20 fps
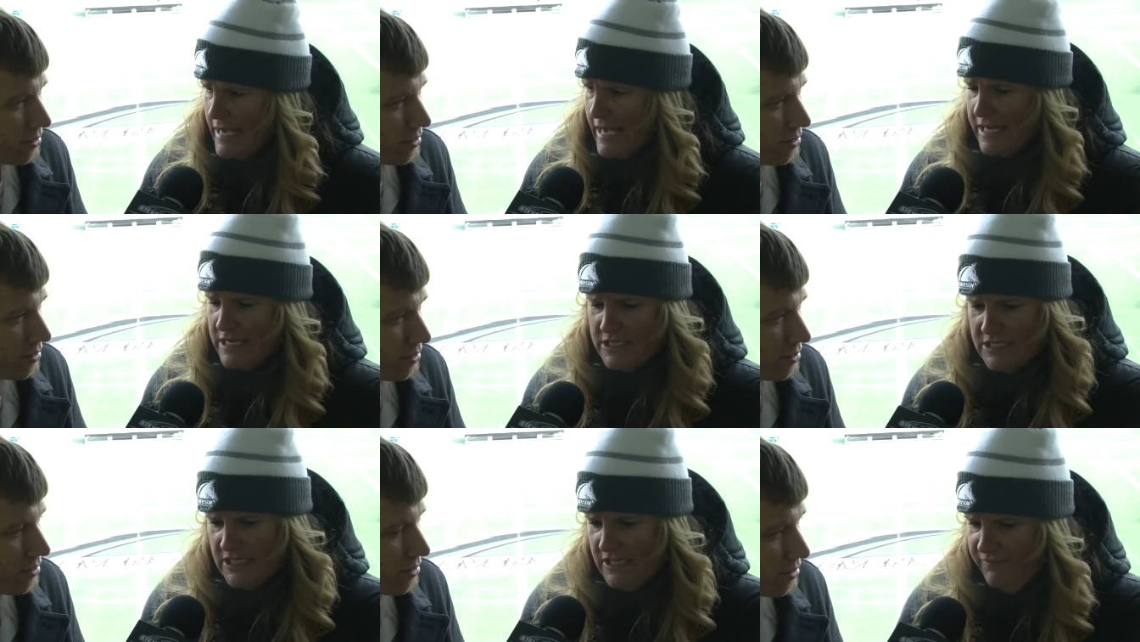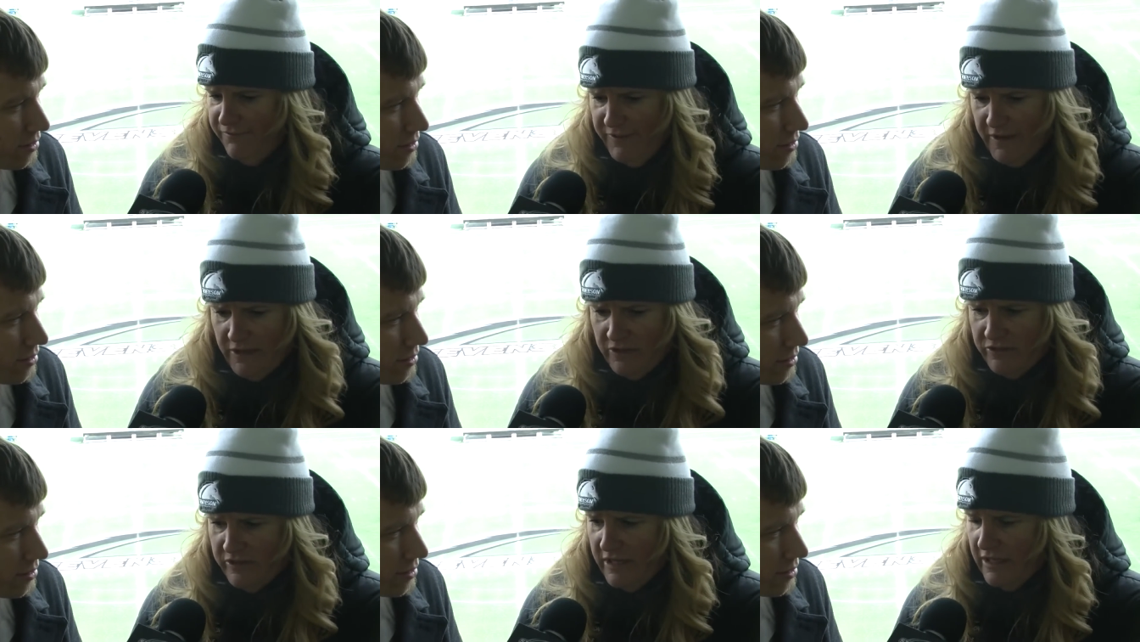and
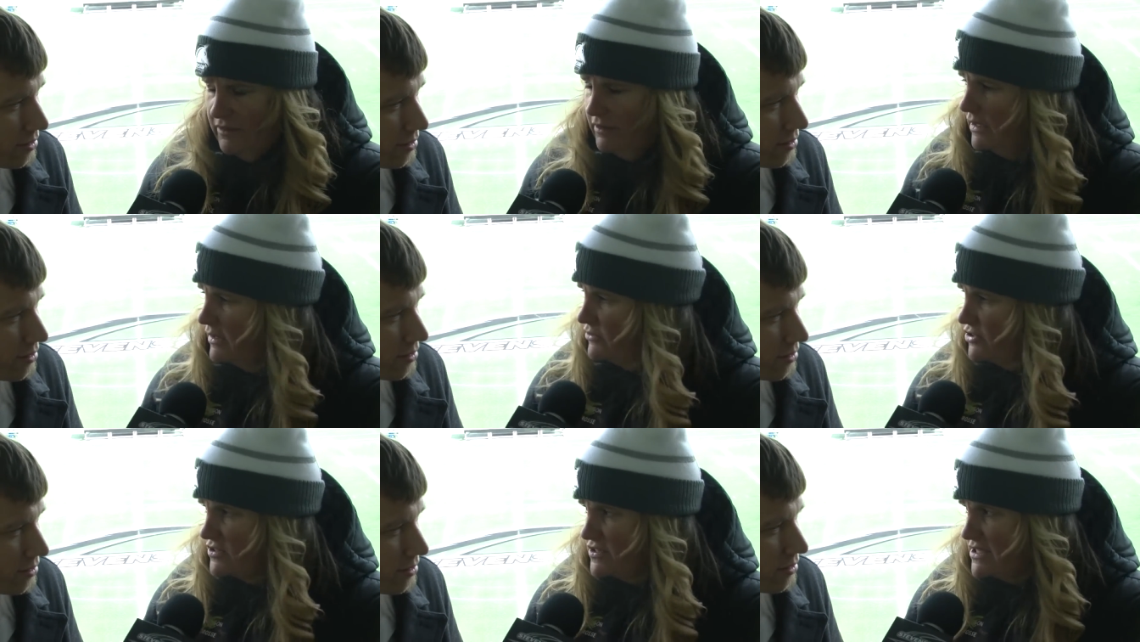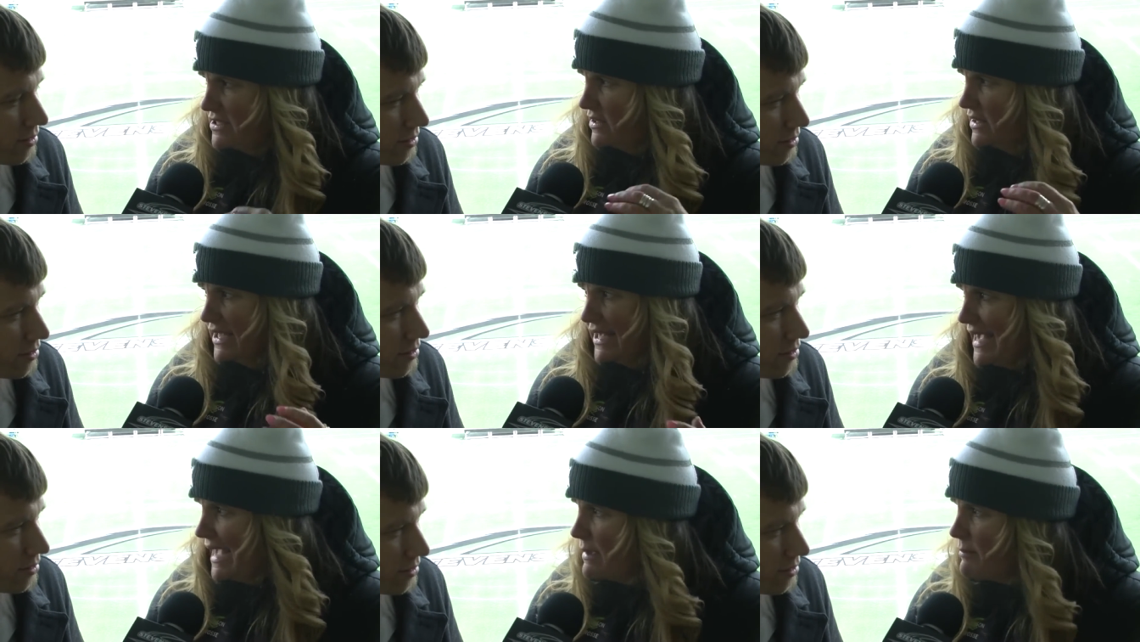defense, and, and just in
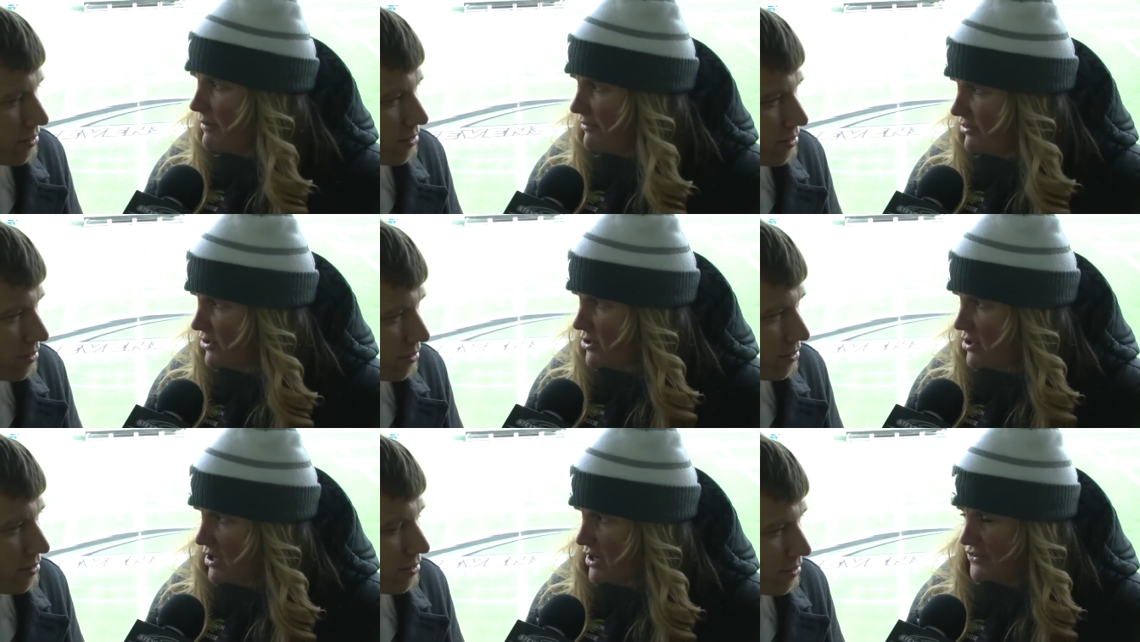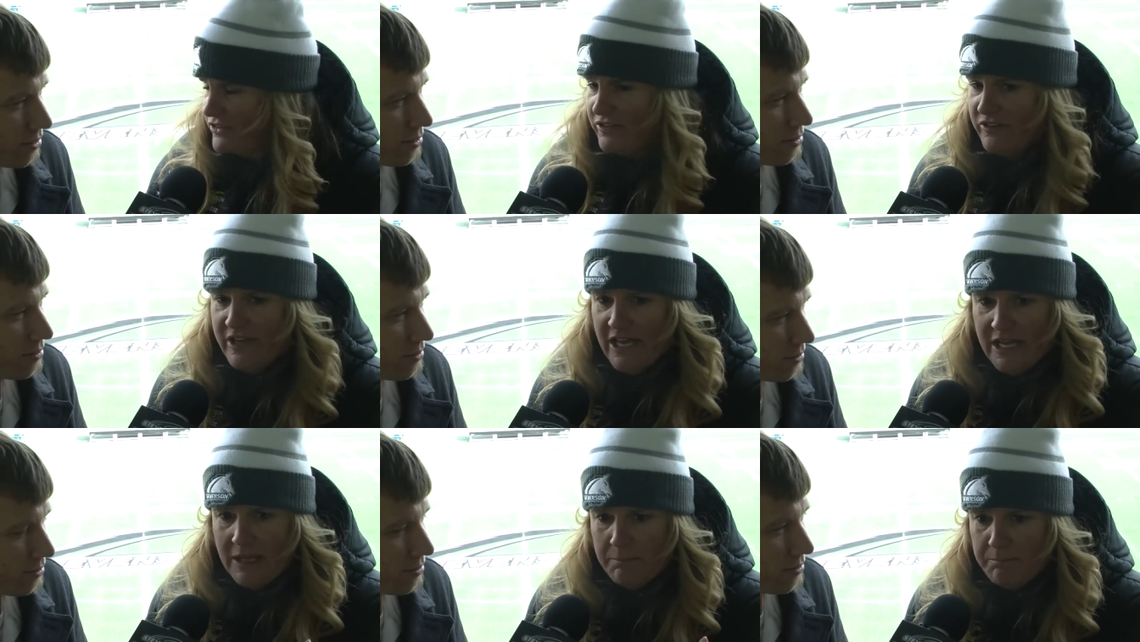the game of lacrosse,
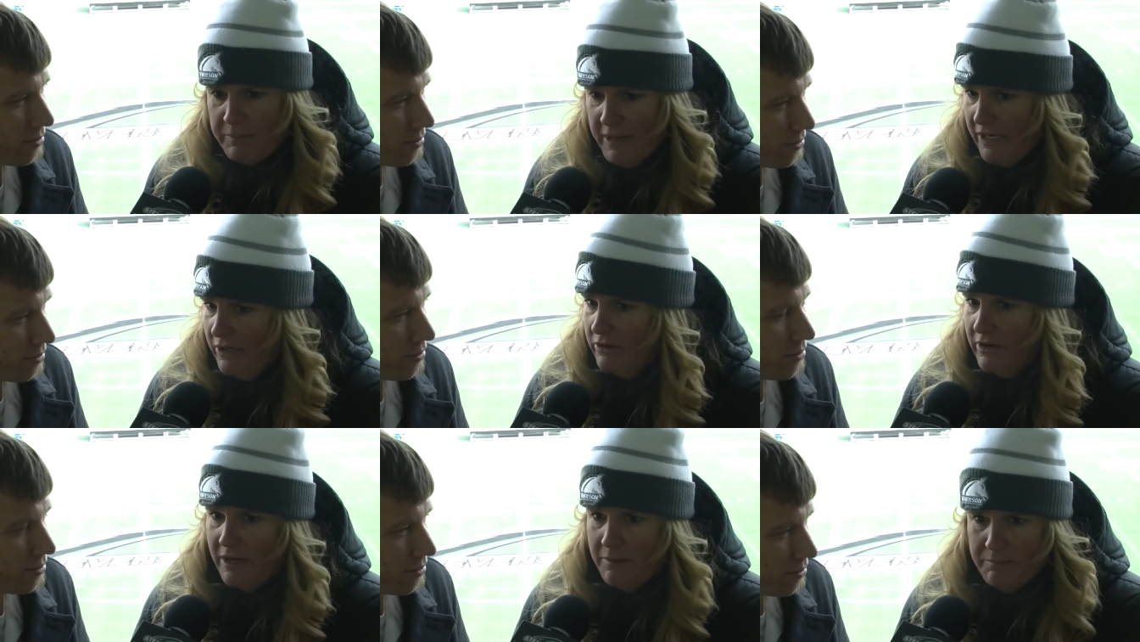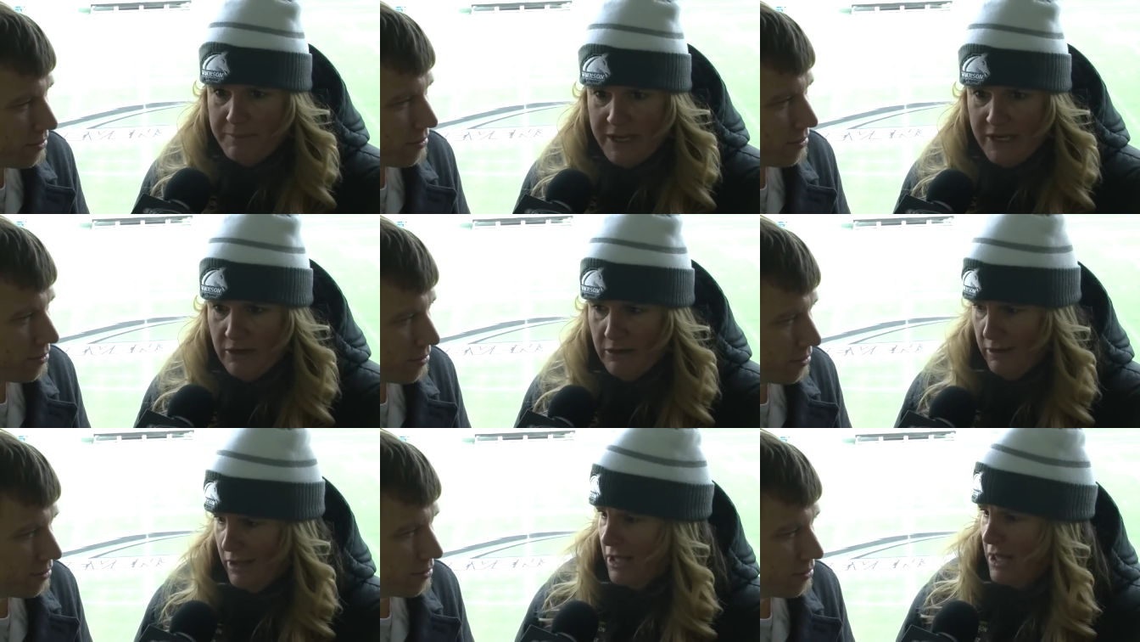is getting better and
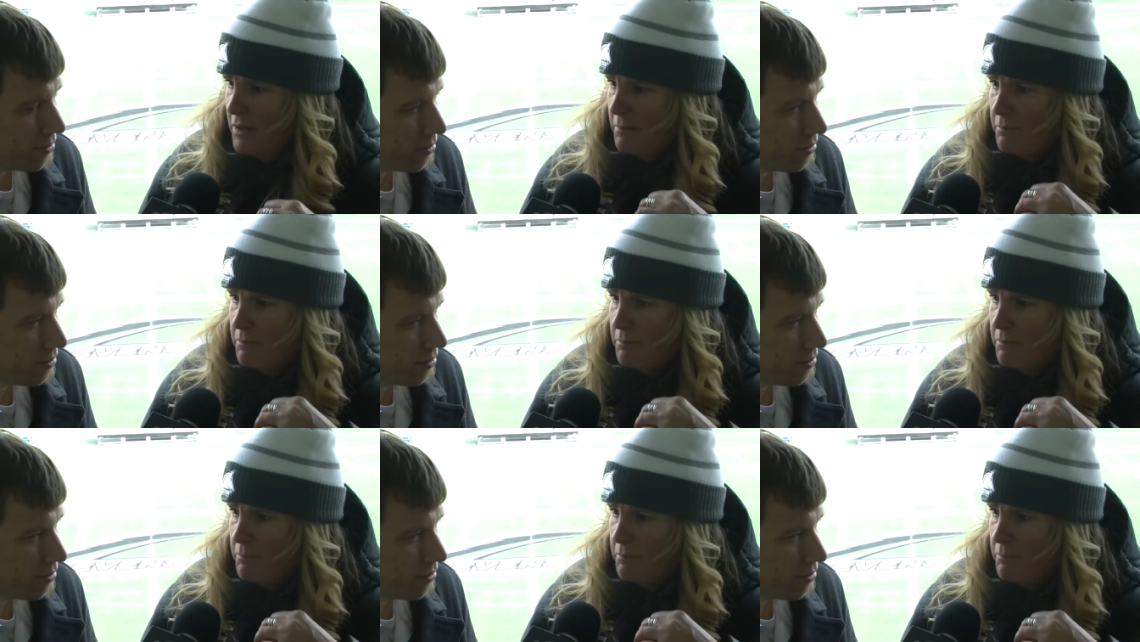better.